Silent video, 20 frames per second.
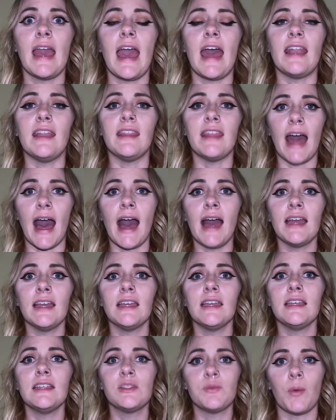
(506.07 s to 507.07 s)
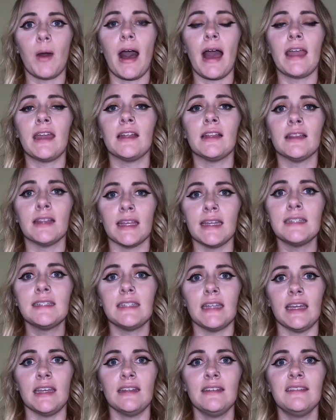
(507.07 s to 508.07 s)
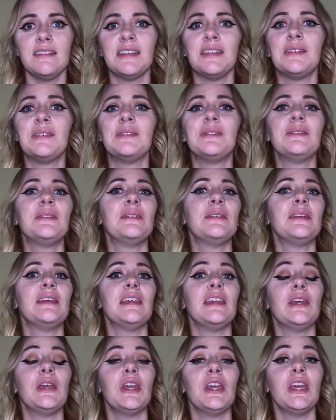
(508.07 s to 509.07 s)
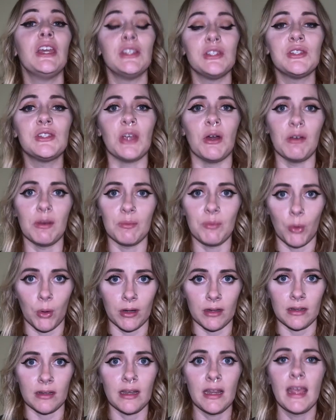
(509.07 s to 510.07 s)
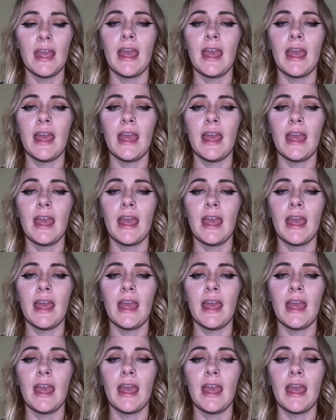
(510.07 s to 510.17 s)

And that is why LinkedIn is so important.